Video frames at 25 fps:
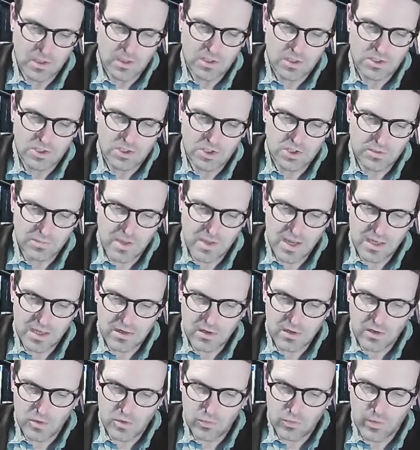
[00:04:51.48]
She made
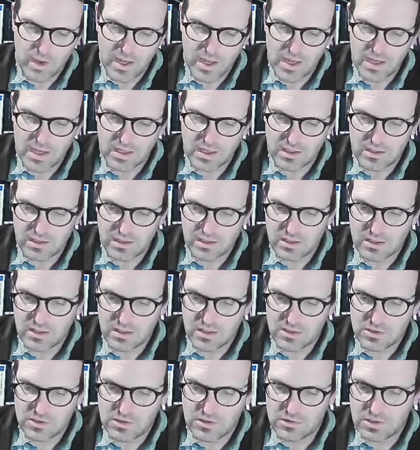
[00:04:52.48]
her way
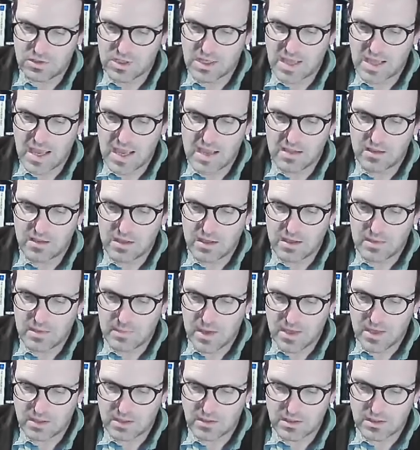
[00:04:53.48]
to the gaily
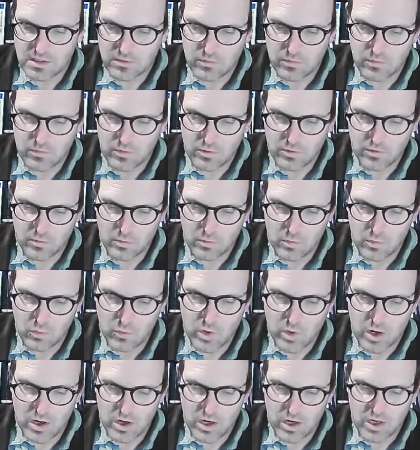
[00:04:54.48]
painted room
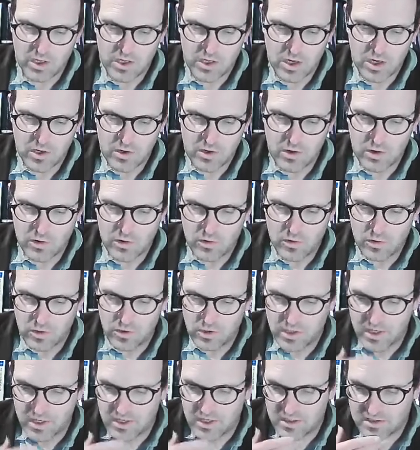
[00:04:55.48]
where a young girl
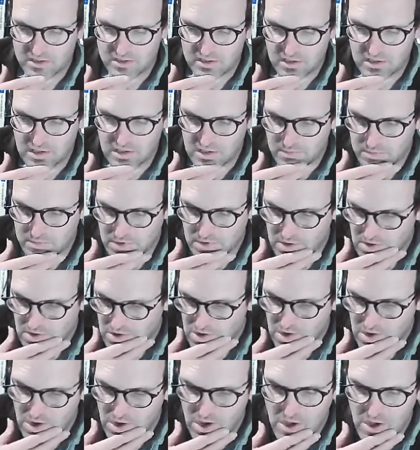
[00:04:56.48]
lay asleep,
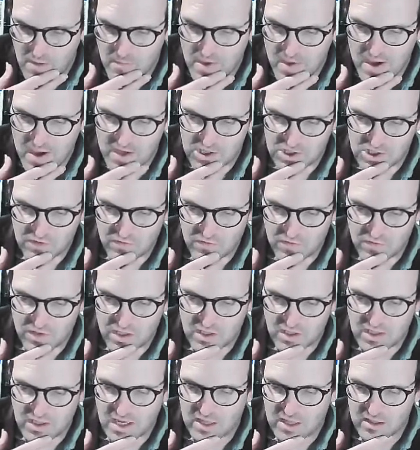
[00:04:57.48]
a match for
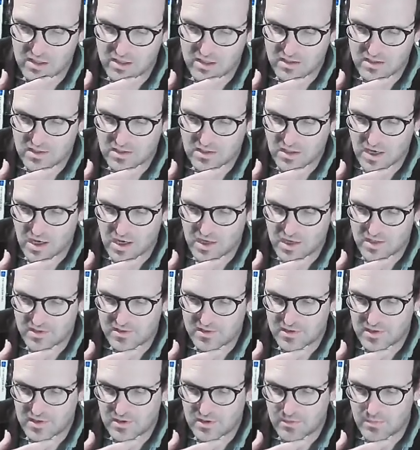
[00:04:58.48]
the deathless
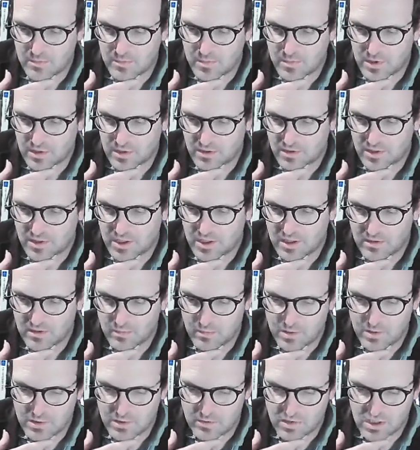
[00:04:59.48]
gods in build
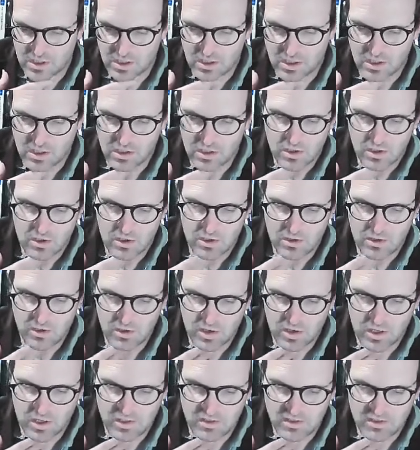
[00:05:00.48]
and beauty.
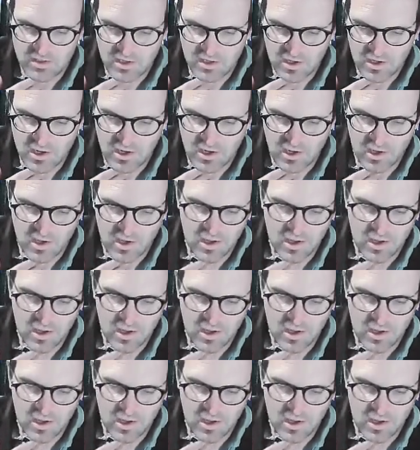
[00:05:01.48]
Nausicaa